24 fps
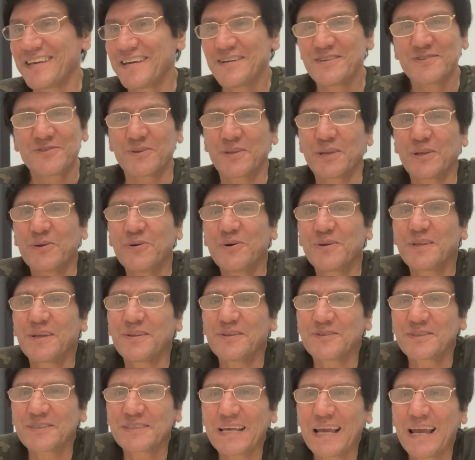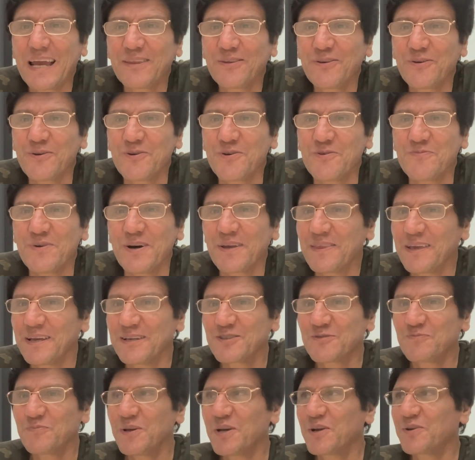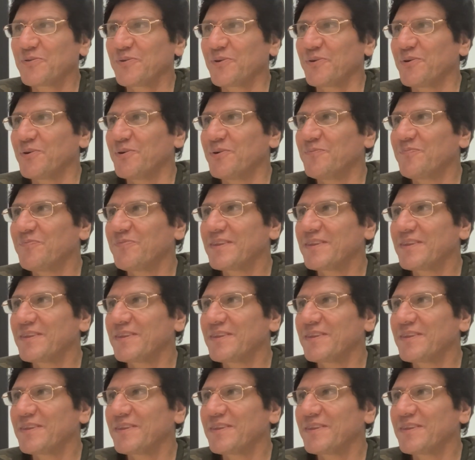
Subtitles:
So they don't understand you, but they speak to you.